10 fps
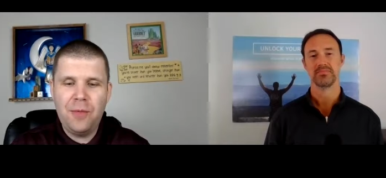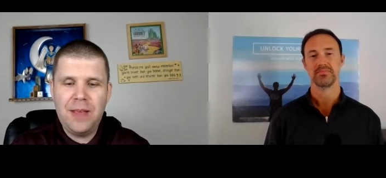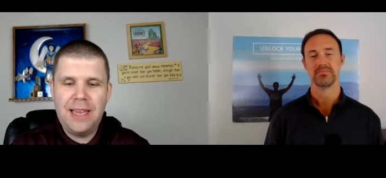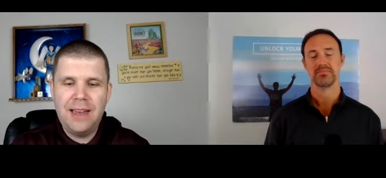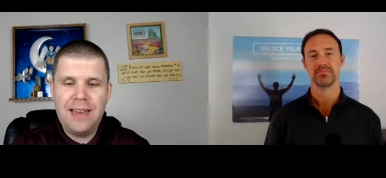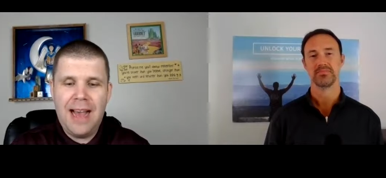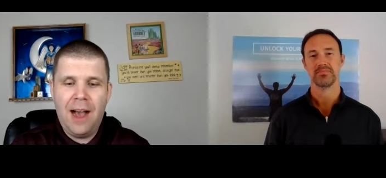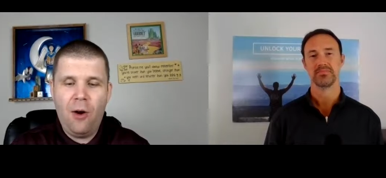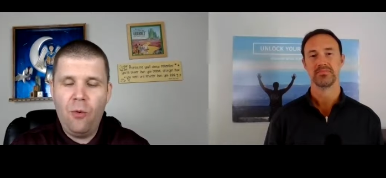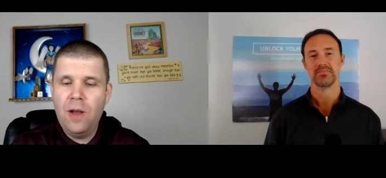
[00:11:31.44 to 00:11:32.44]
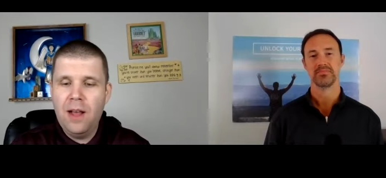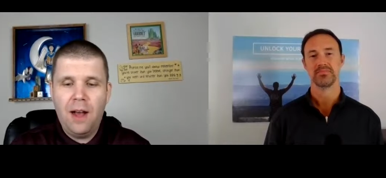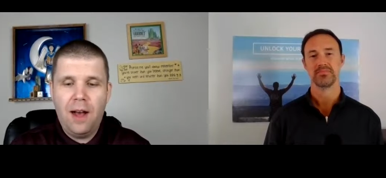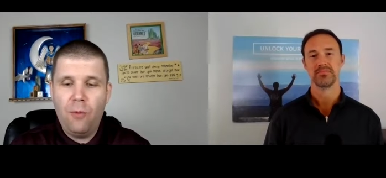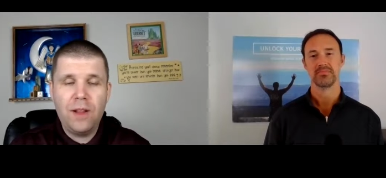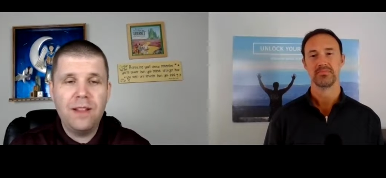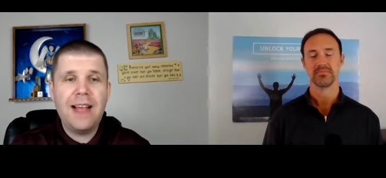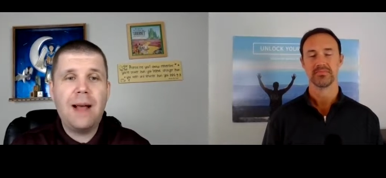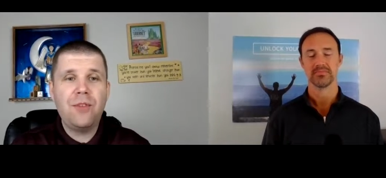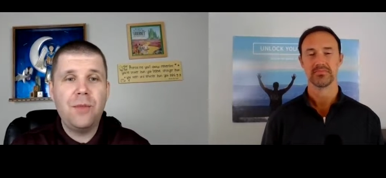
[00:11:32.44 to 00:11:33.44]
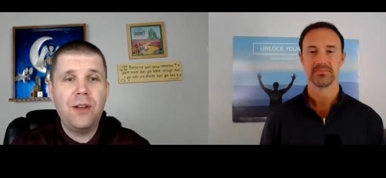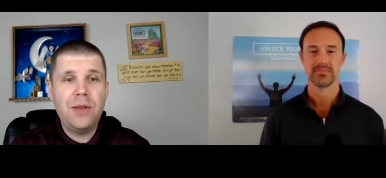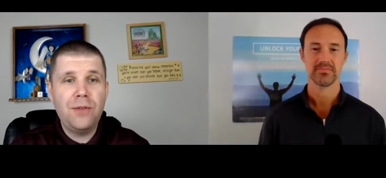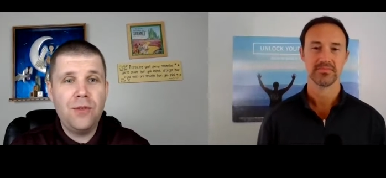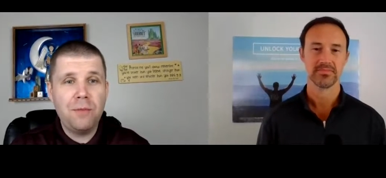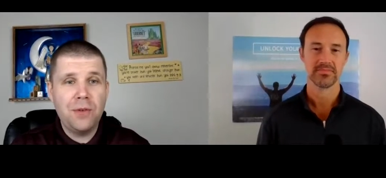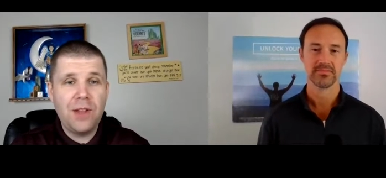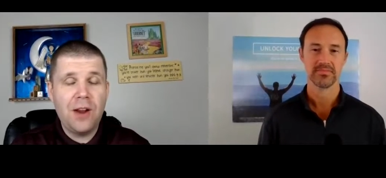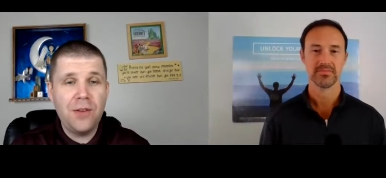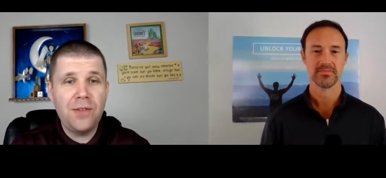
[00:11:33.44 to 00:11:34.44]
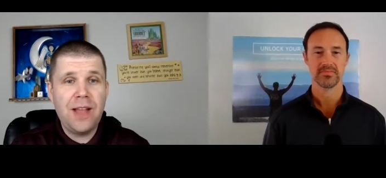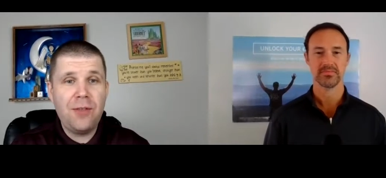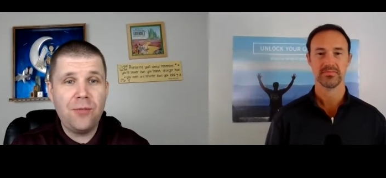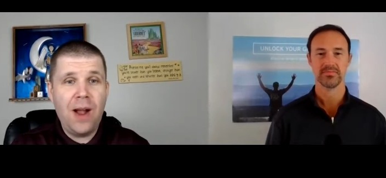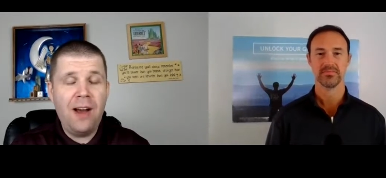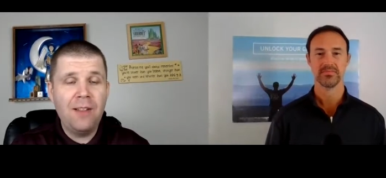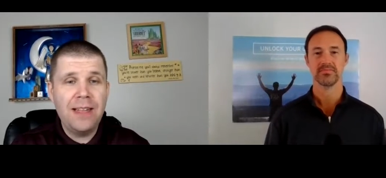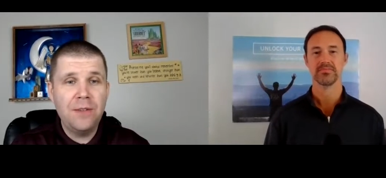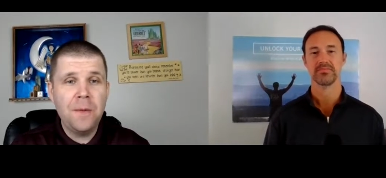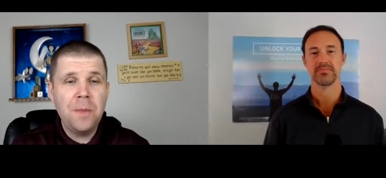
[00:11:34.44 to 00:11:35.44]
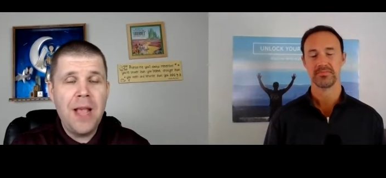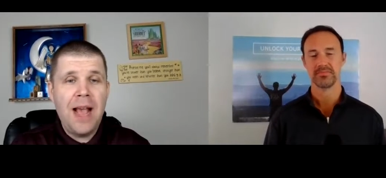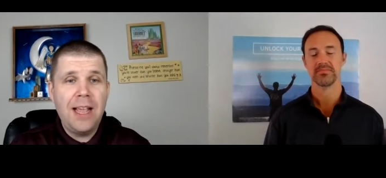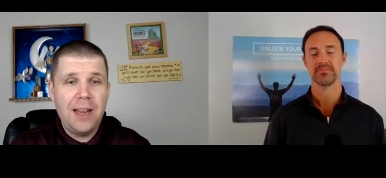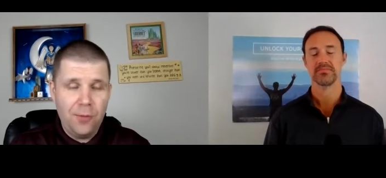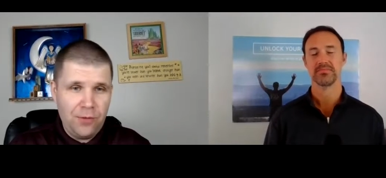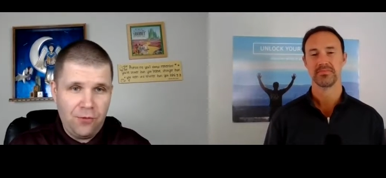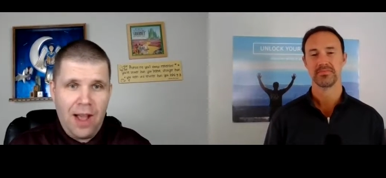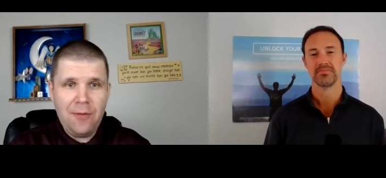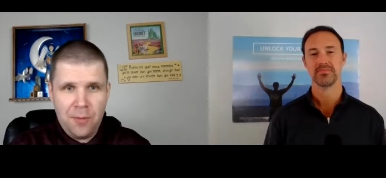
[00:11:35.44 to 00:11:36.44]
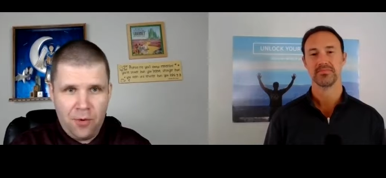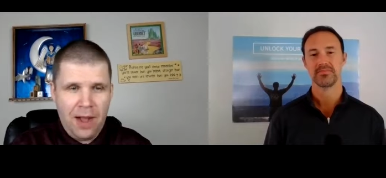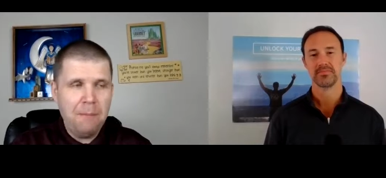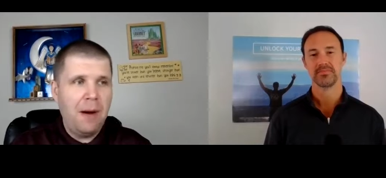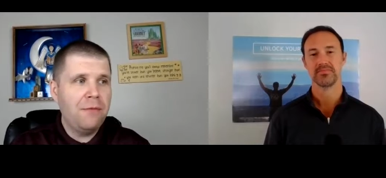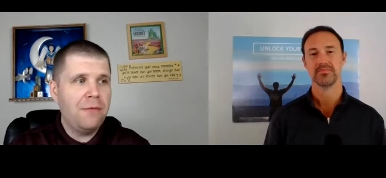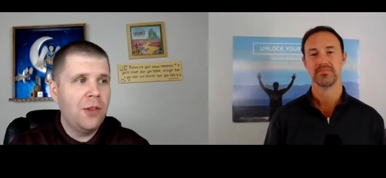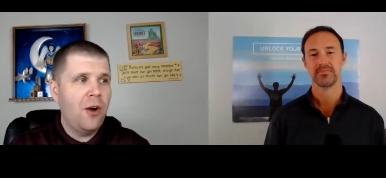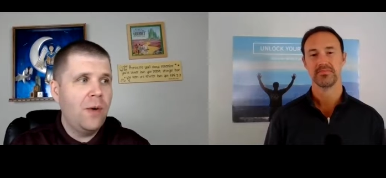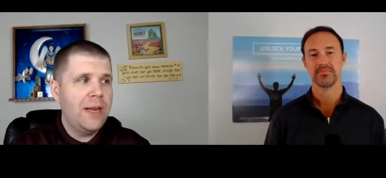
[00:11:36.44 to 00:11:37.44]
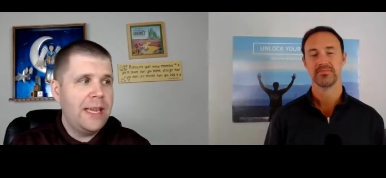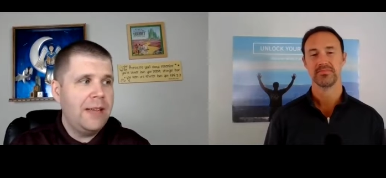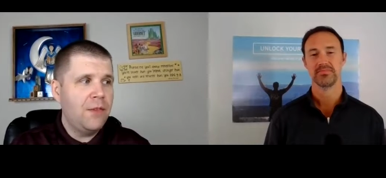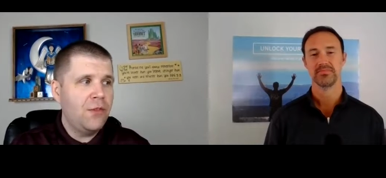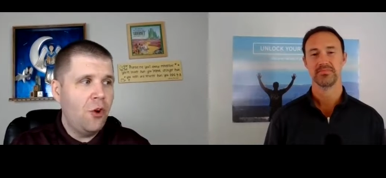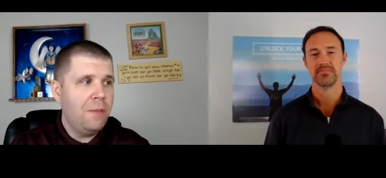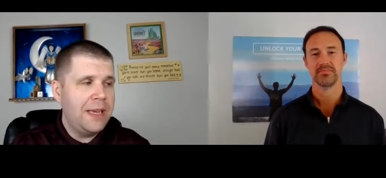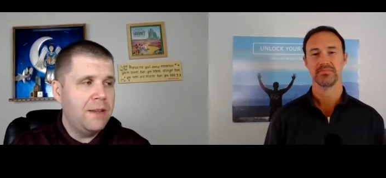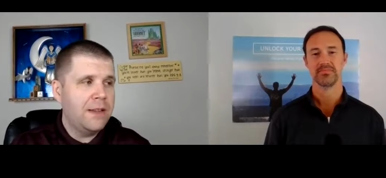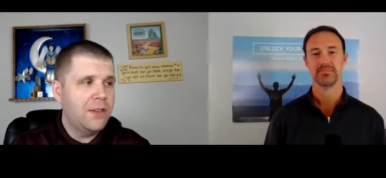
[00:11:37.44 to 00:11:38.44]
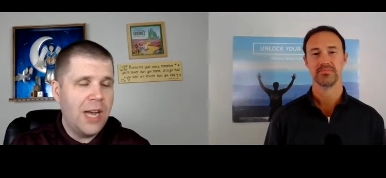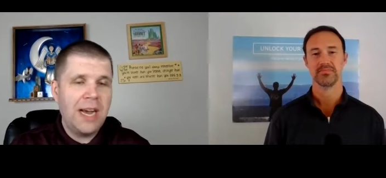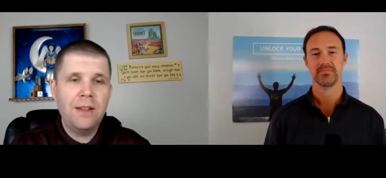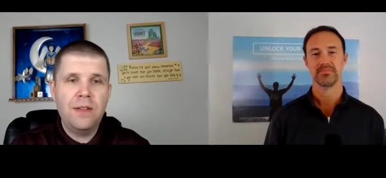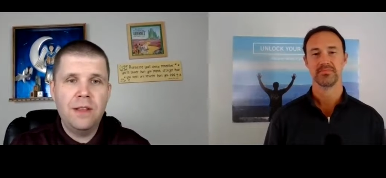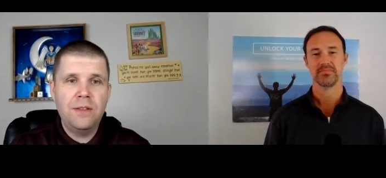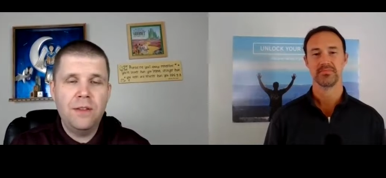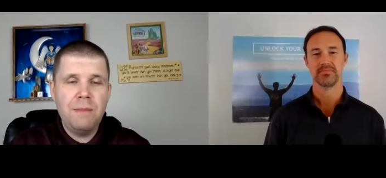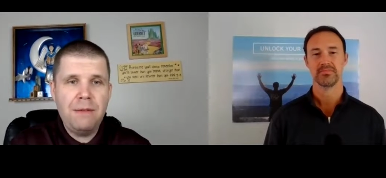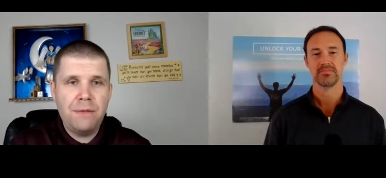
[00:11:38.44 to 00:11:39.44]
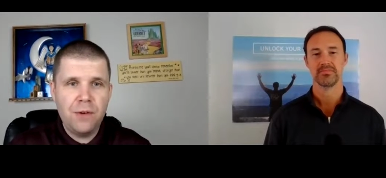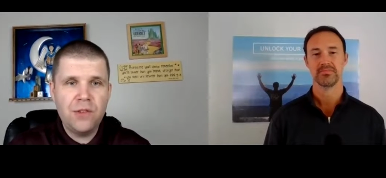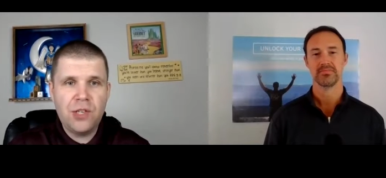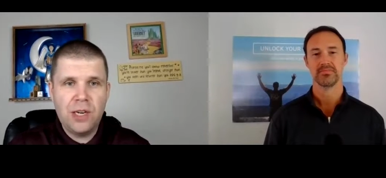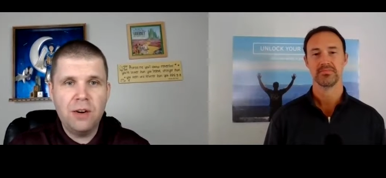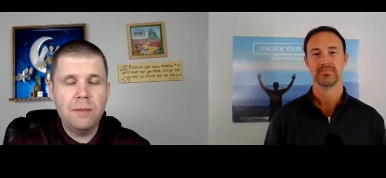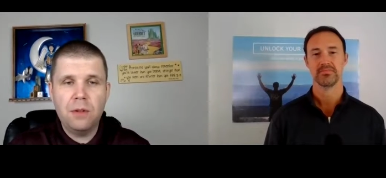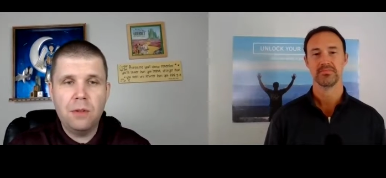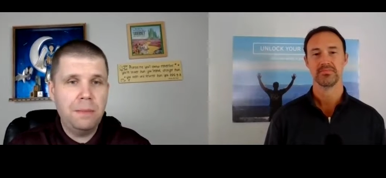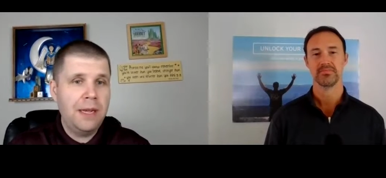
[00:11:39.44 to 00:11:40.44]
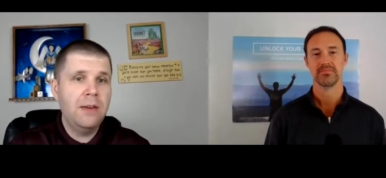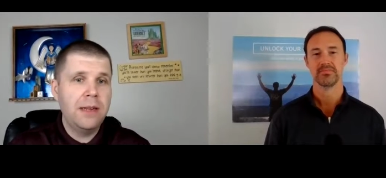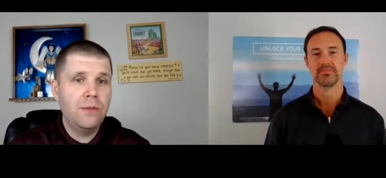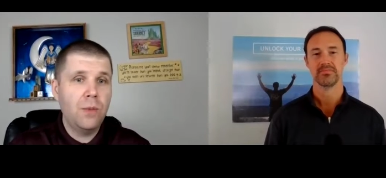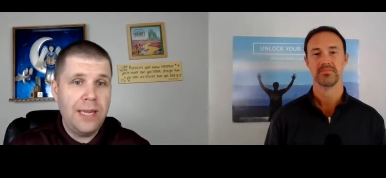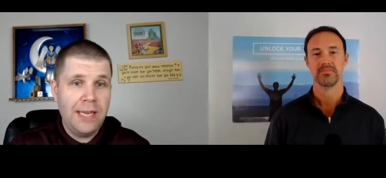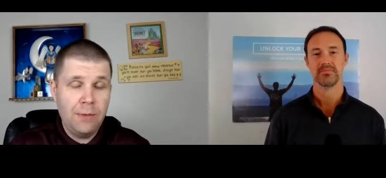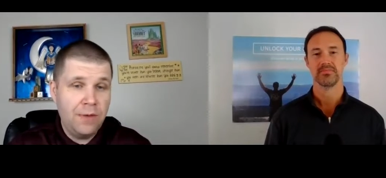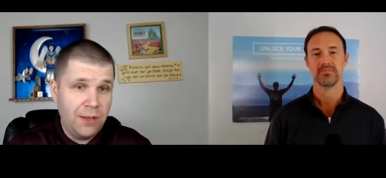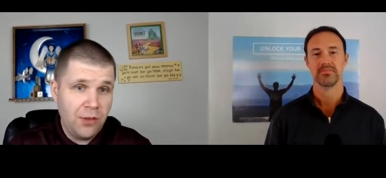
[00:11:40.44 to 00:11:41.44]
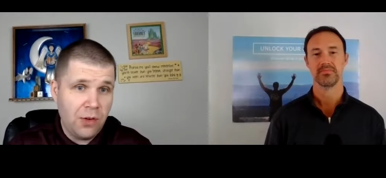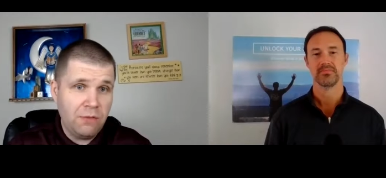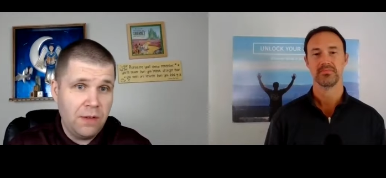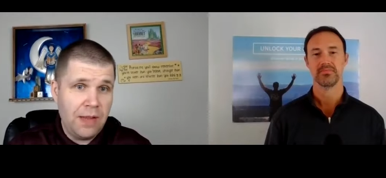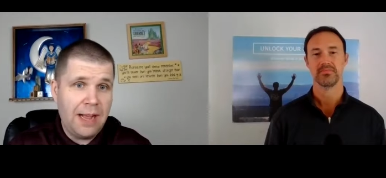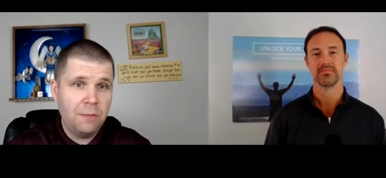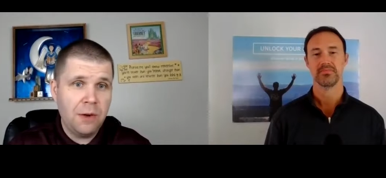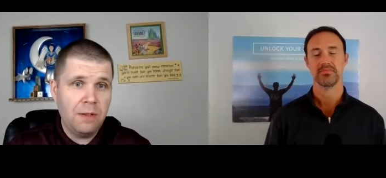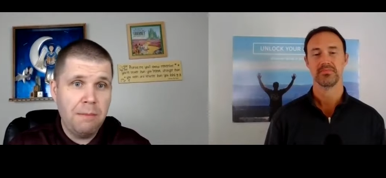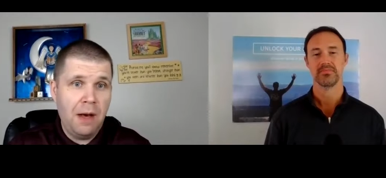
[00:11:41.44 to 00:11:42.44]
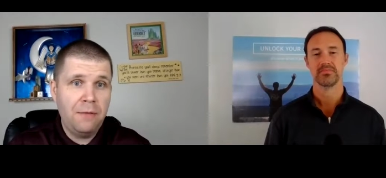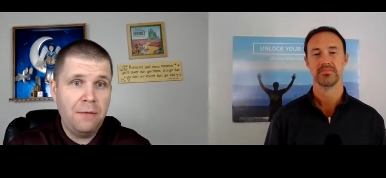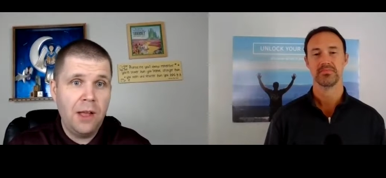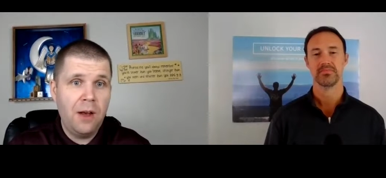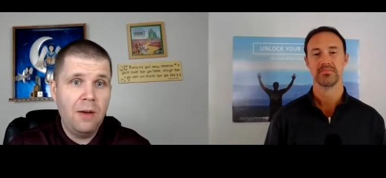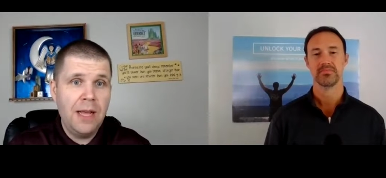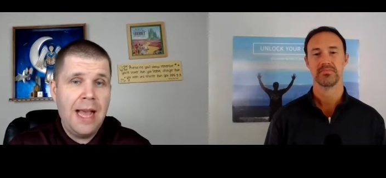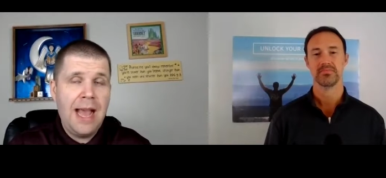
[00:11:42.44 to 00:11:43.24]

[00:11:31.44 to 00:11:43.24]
Speaker 1: the one of the top WWE superstars, Seth Rollins, you know, was driving him around Buffalo. And he even told me, he said, Jonathan, this is my first charitable appearance, when he was at Children's Hospital in Buffalo.